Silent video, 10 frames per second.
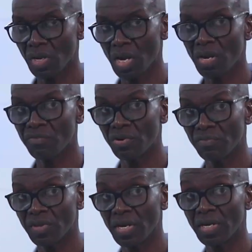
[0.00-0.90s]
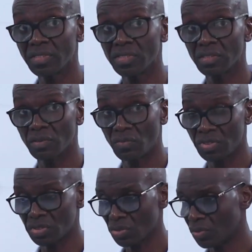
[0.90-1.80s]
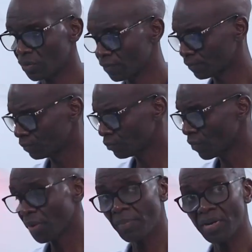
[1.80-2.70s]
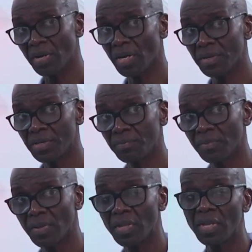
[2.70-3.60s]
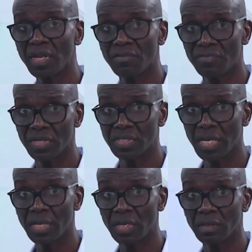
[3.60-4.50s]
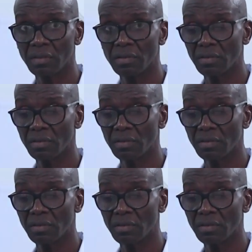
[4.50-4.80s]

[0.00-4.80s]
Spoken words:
the cover of the heart, which is called pericardium, if there's any